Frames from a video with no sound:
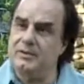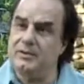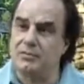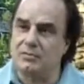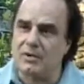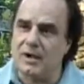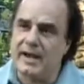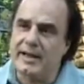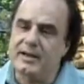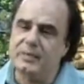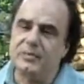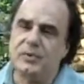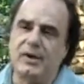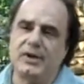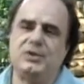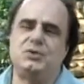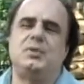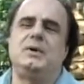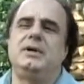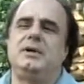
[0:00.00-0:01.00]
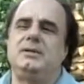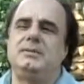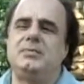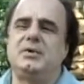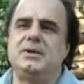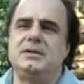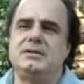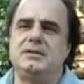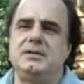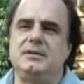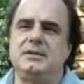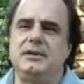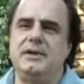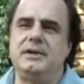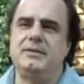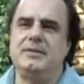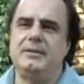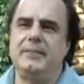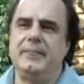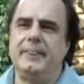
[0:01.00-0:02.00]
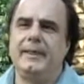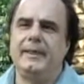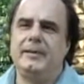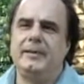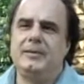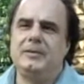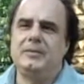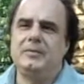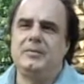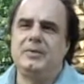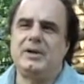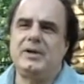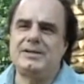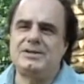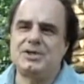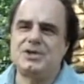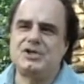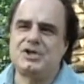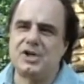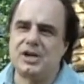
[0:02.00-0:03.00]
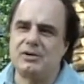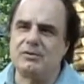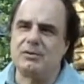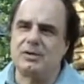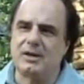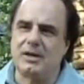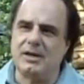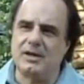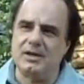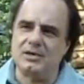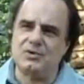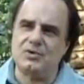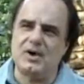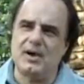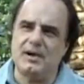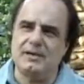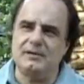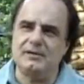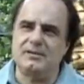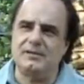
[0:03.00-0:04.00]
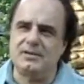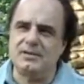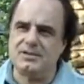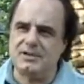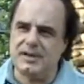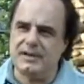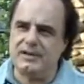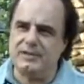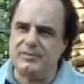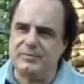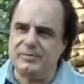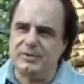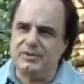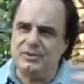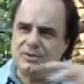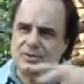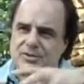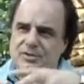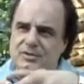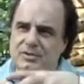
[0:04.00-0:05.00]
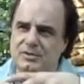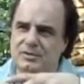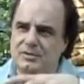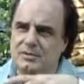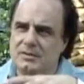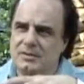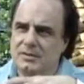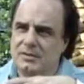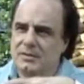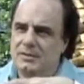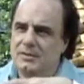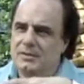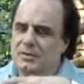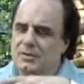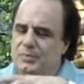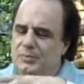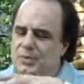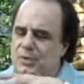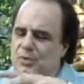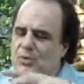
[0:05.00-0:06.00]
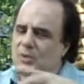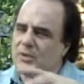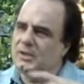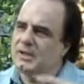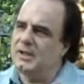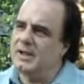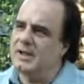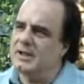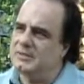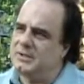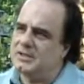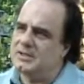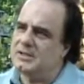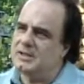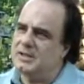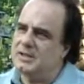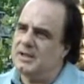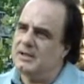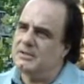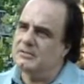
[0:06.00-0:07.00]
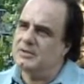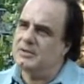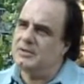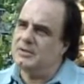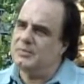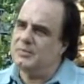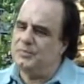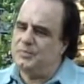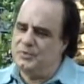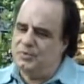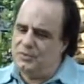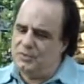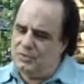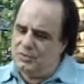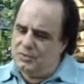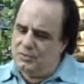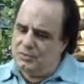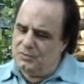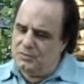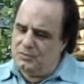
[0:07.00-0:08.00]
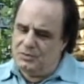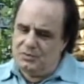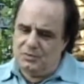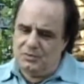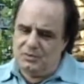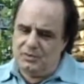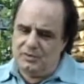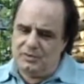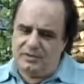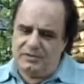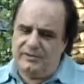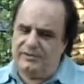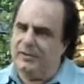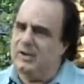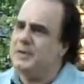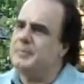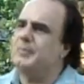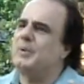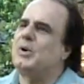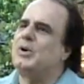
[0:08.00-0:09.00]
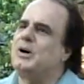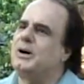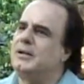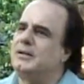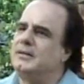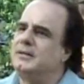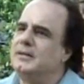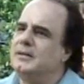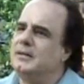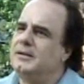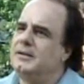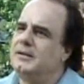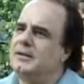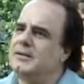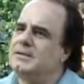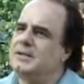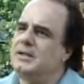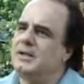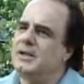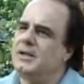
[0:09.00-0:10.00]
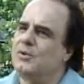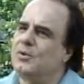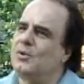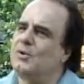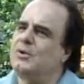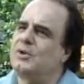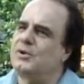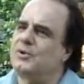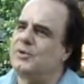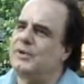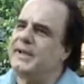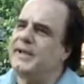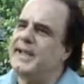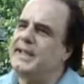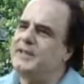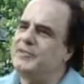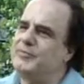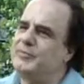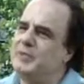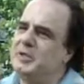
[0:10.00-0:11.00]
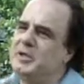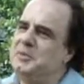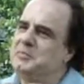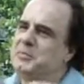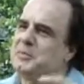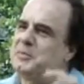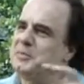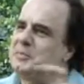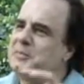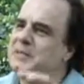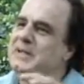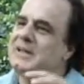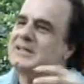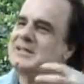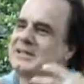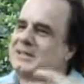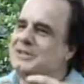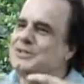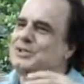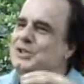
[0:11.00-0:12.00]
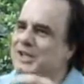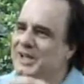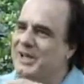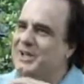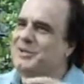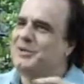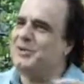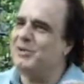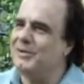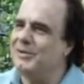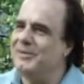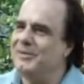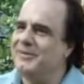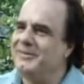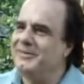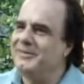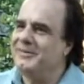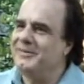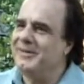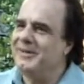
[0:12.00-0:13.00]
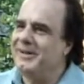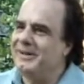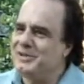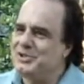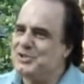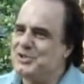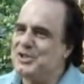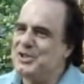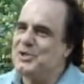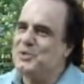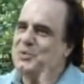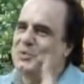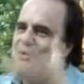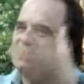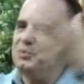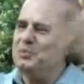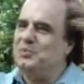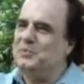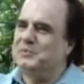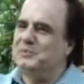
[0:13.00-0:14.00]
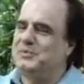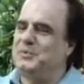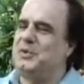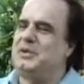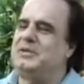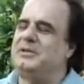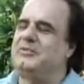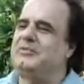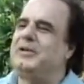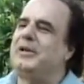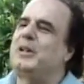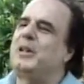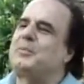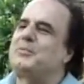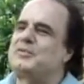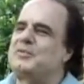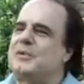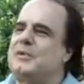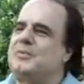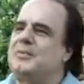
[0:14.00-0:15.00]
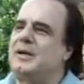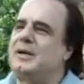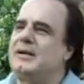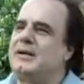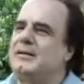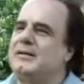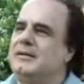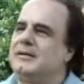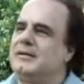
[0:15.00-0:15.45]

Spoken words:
The writer brings what he brings to the table. But as a general contractor, an executive producer, you put all the elements together, and the fun part is to get all the creative people mixed in together and see what develops from that.